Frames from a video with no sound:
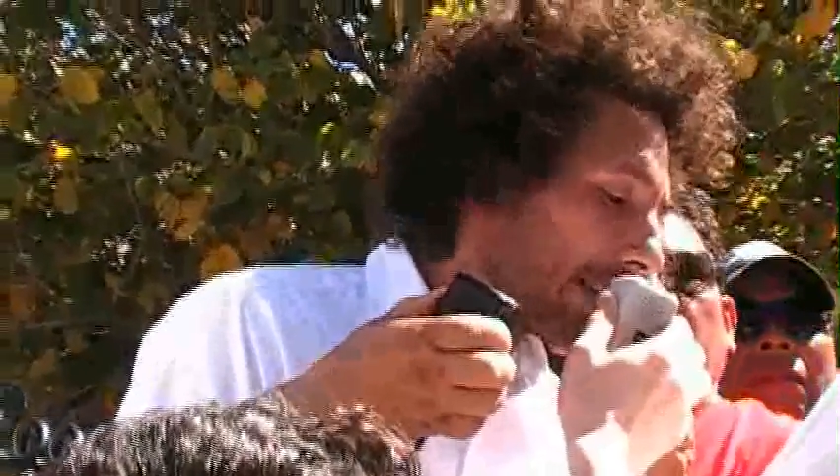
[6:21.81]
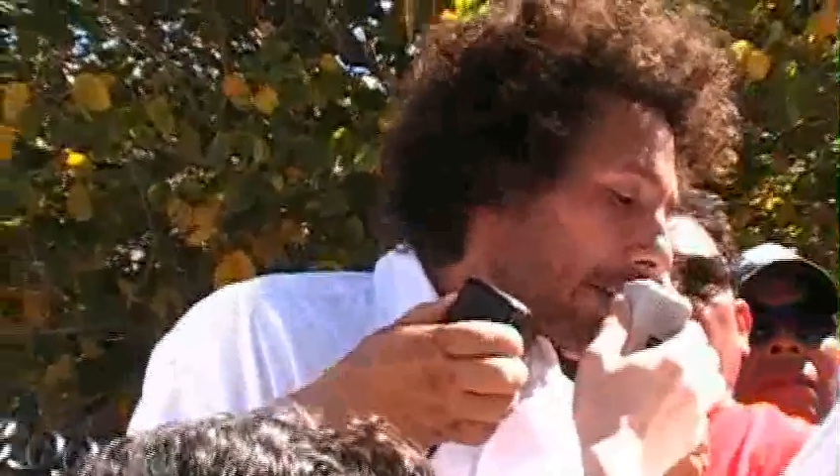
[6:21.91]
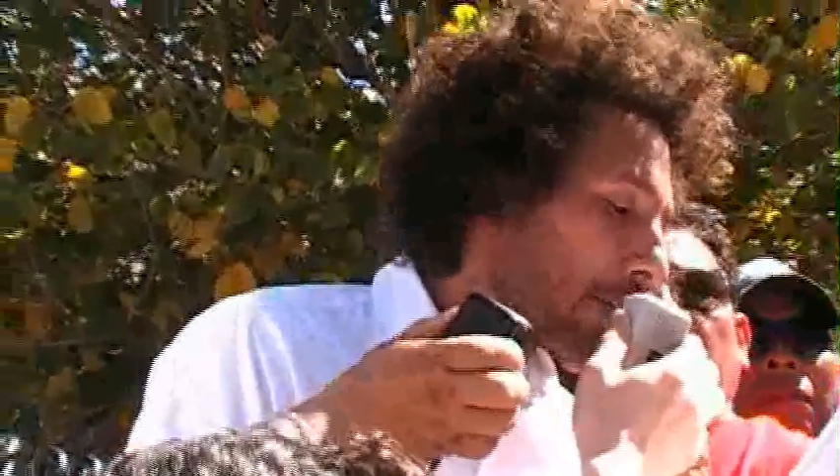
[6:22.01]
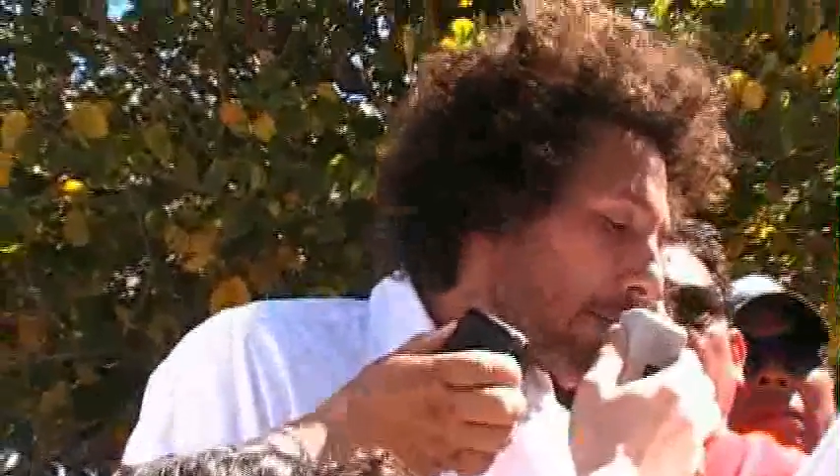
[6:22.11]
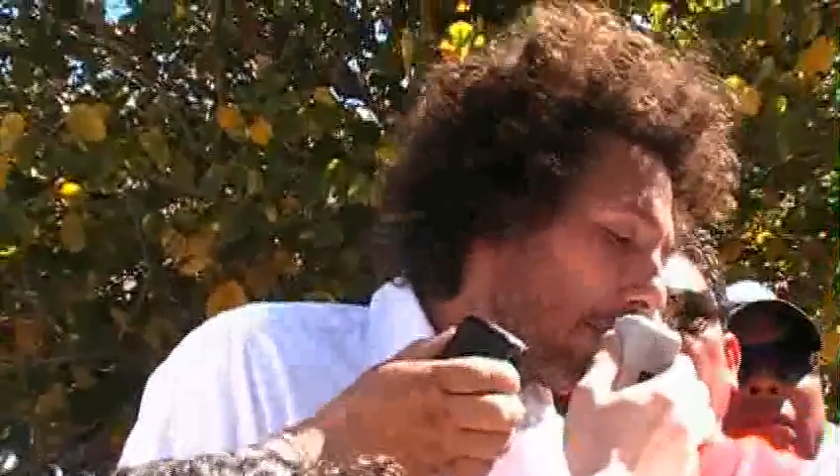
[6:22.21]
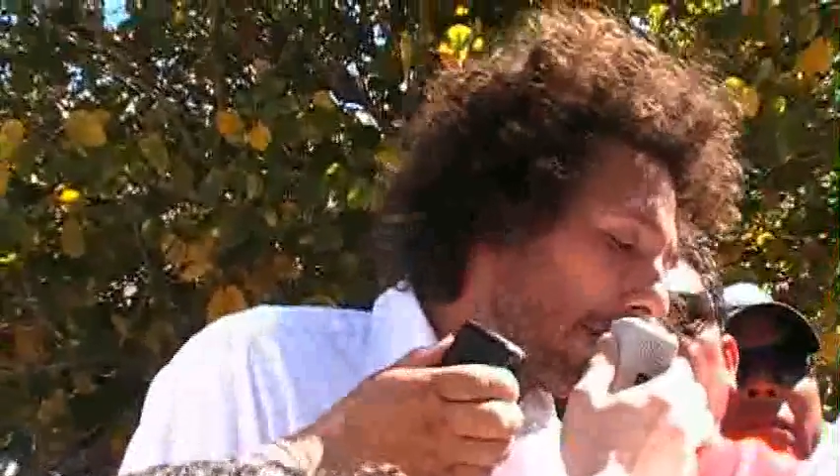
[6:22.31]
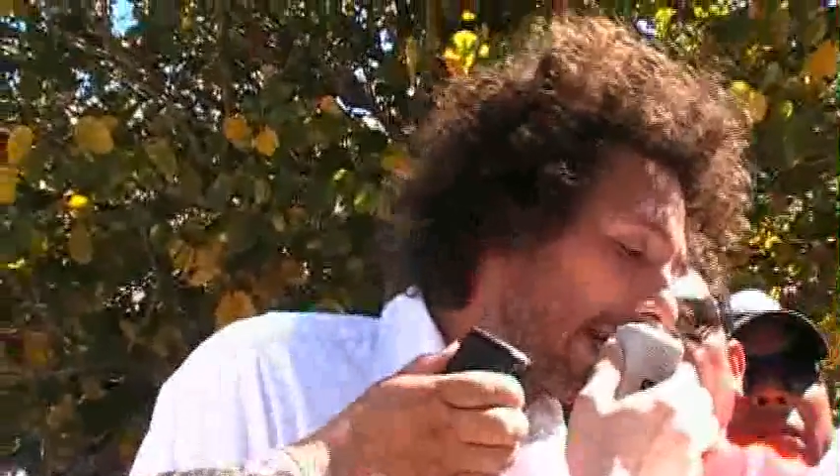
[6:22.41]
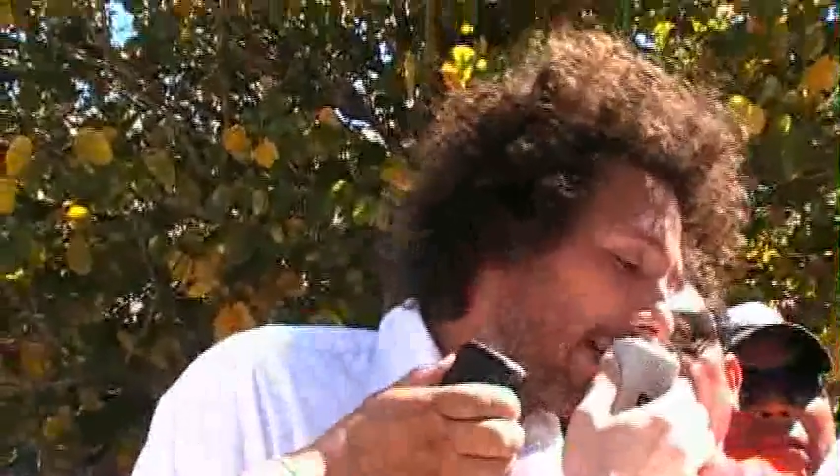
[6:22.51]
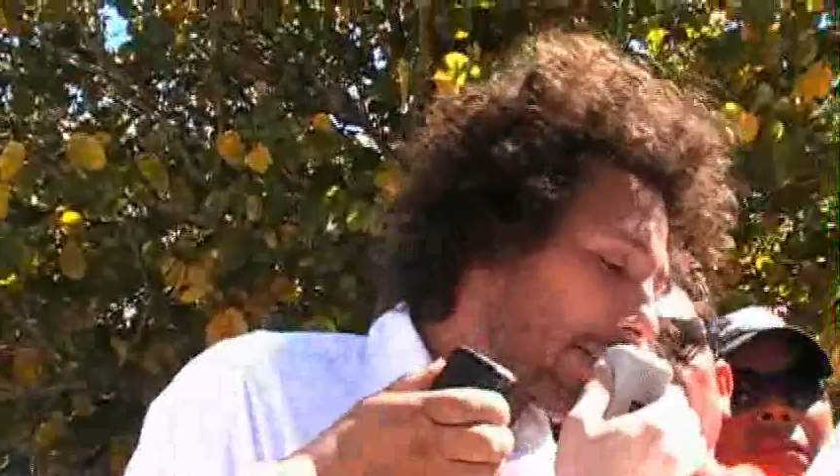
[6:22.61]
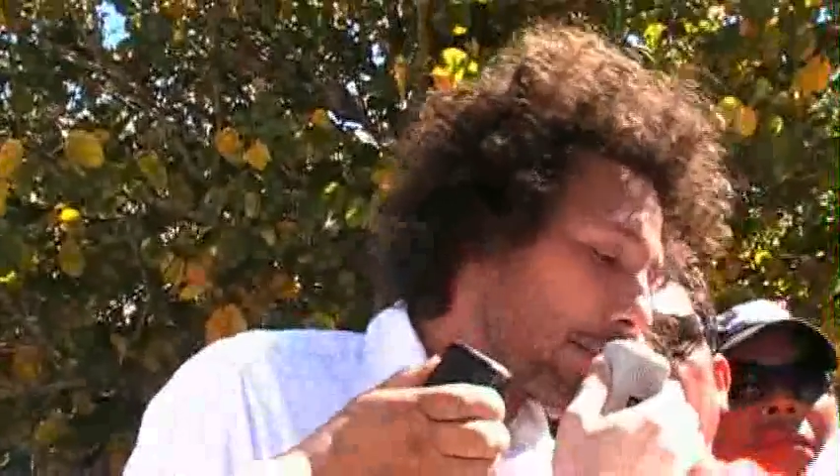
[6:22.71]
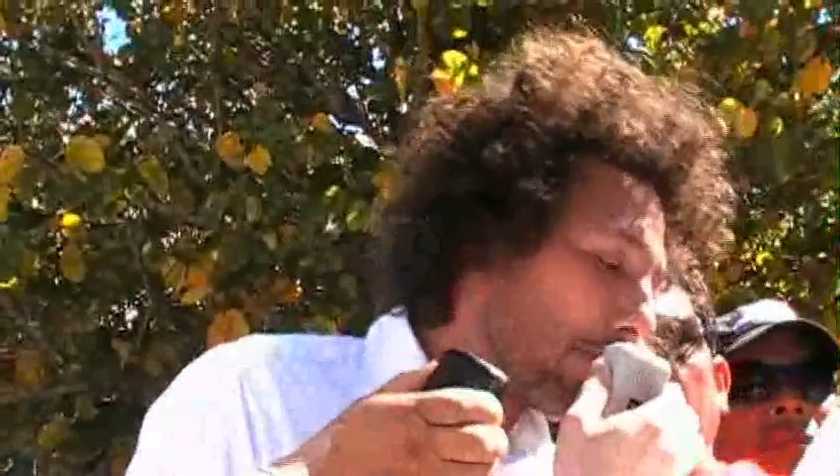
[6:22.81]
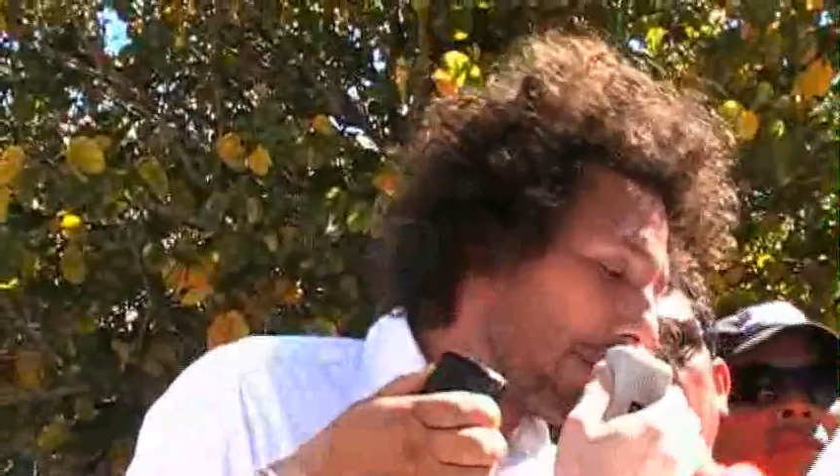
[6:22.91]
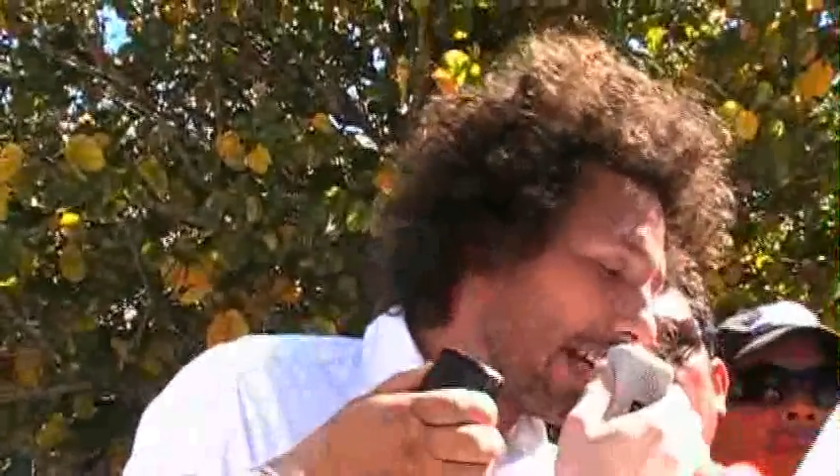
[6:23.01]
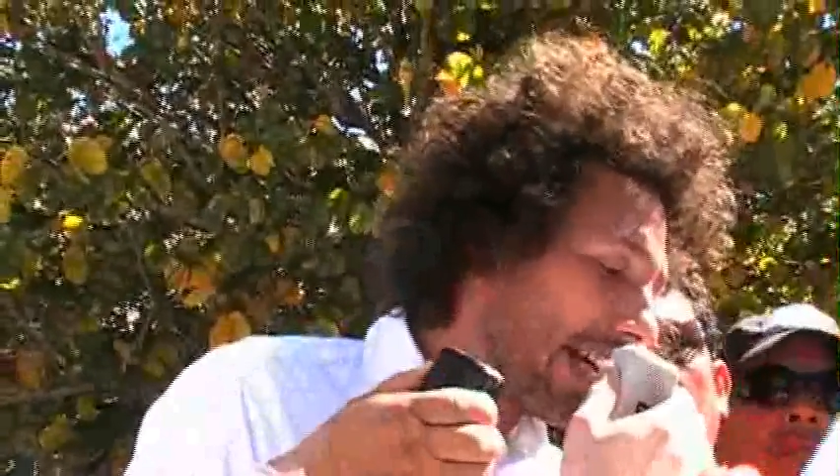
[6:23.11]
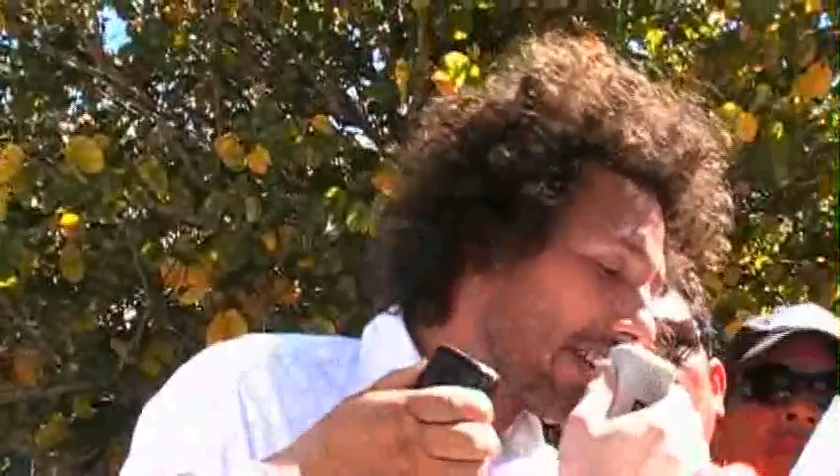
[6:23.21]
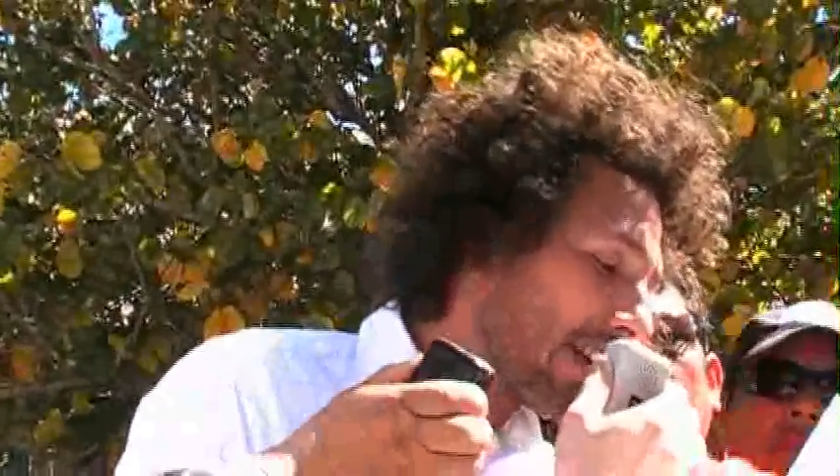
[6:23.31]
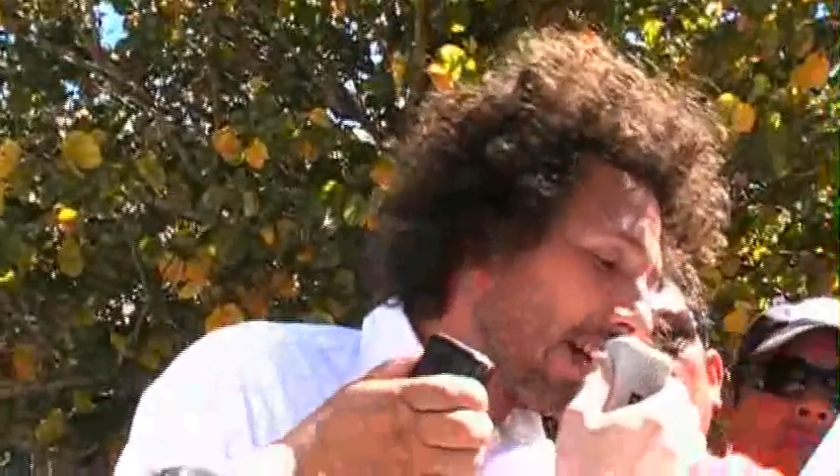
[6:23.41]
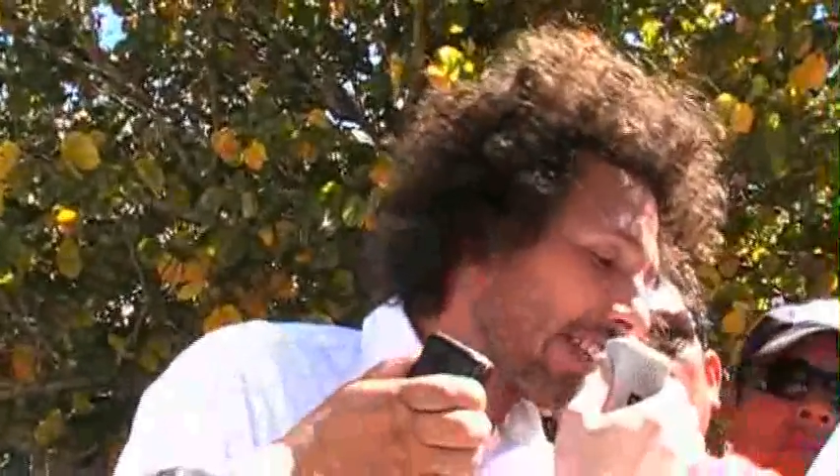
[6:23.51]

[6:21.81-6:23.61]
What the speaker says: the communities